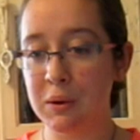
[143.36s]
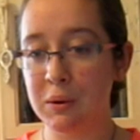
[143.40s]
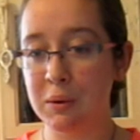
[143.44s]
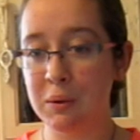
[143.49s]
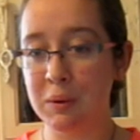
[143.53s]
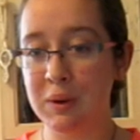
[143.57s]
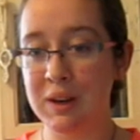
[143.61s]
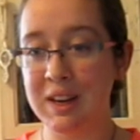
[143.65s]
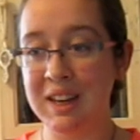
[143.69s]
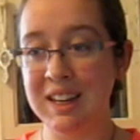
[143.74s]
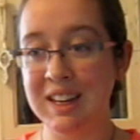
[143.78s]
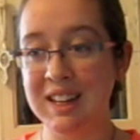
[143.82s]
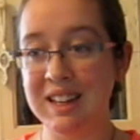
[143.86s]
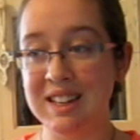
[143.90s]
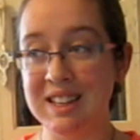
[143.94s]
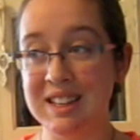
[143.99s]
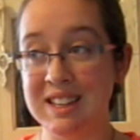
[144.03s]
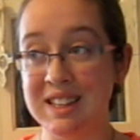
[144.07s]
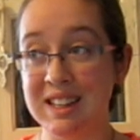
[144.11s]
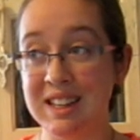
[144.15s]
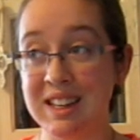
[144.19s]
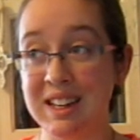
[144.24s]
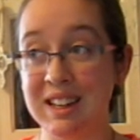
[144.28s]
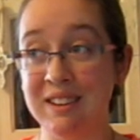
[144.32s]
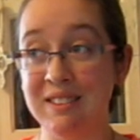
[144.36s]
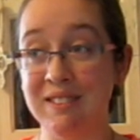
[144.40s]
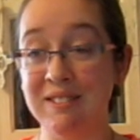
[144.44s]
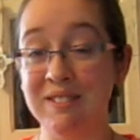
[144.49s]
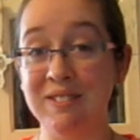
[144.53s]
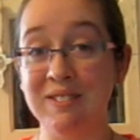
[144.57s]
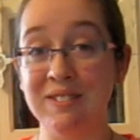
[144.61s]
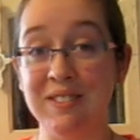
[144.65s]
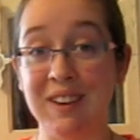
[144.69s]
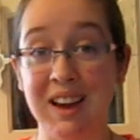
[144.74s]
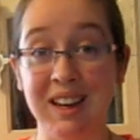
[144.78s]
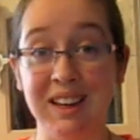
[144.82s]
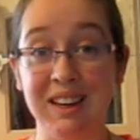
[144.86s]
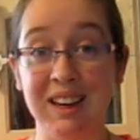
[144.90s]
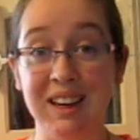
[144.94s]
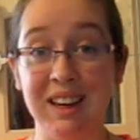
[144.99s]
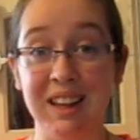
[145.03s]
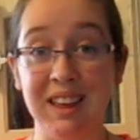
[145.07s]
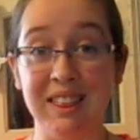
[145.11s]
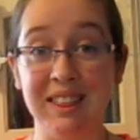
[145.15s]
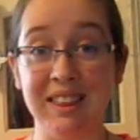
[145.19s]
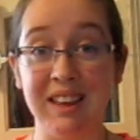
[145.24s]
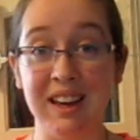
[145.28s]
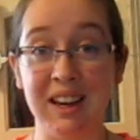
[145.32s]
we didn't find
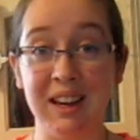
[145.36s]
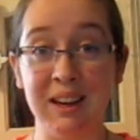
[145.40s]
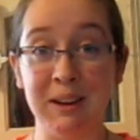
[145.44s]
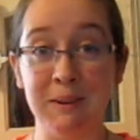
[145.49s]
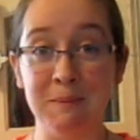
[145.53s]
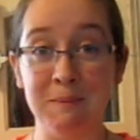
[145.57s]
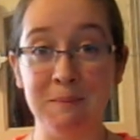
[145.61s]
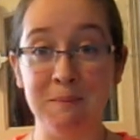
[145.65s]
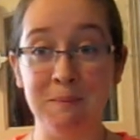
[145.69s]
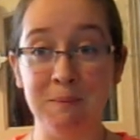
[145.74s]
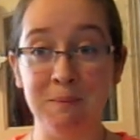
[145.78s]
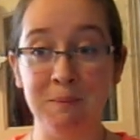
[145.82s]
anything.